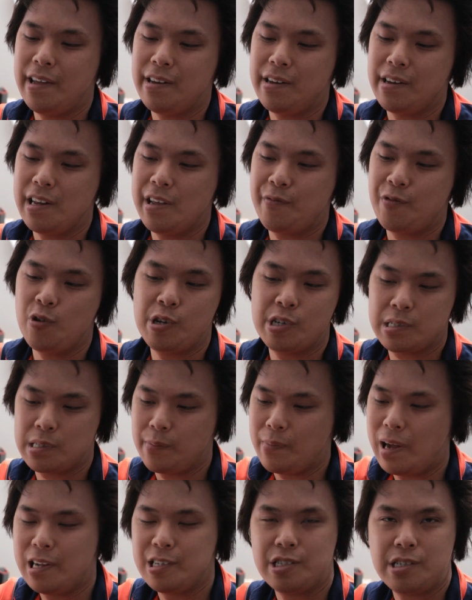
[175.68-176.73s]
And if you
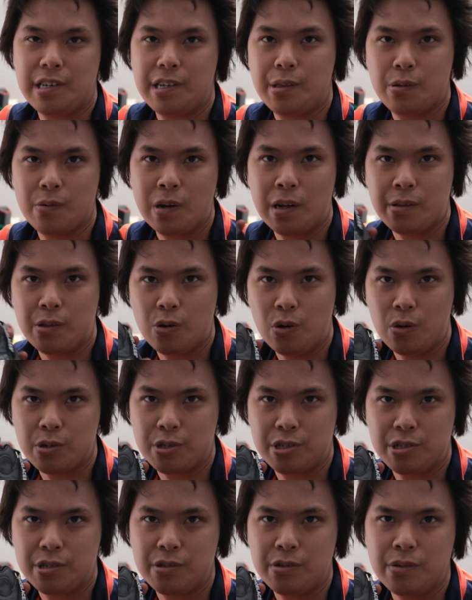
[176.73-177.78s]
just imagine it throughout the
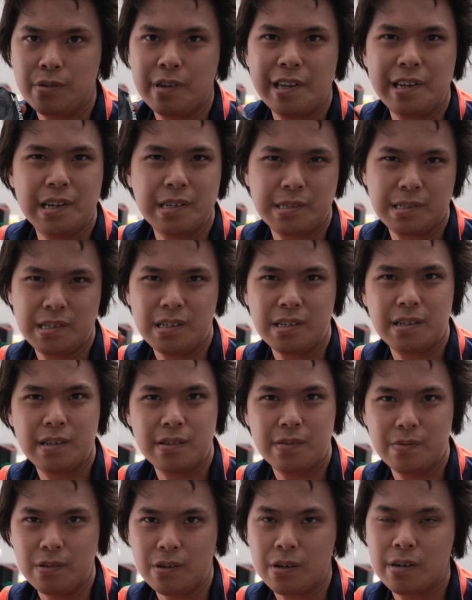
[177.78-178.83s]
whole shoe, it doesn't
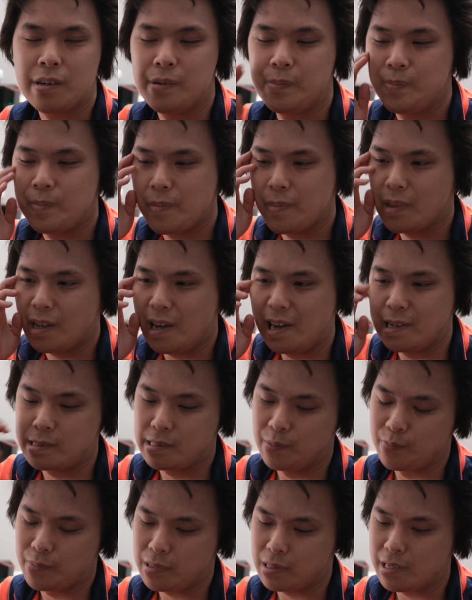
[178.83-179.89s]
look
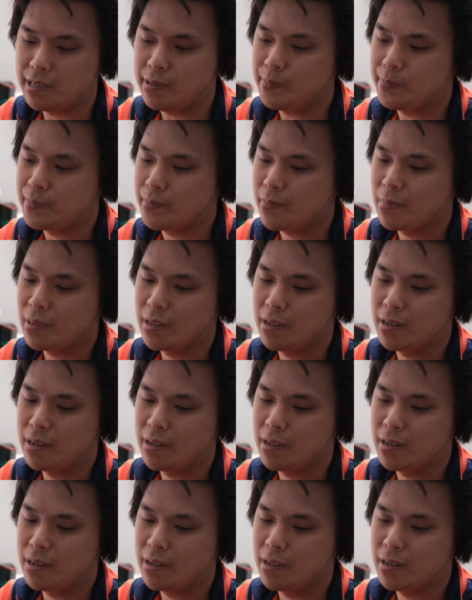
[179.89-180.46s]
as complete.